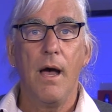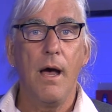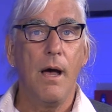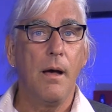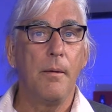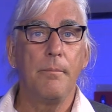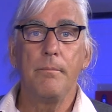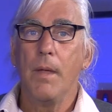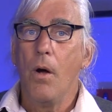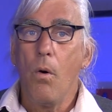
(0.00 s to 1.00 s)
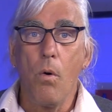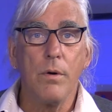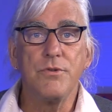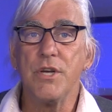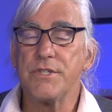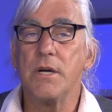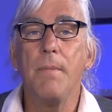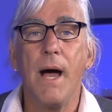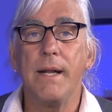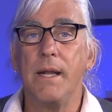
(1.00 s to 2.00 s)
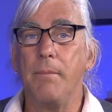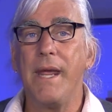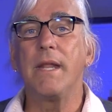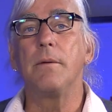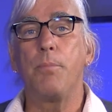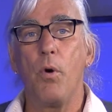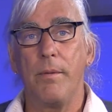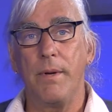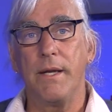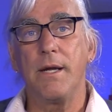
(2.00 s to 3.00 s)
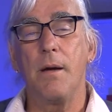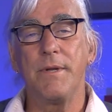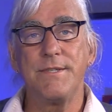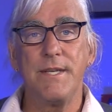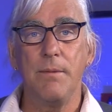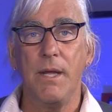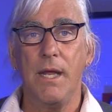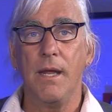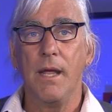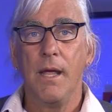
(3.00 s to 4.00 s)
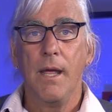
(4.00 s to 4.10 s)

Um, or just come on in, make an appointment, and come and see me.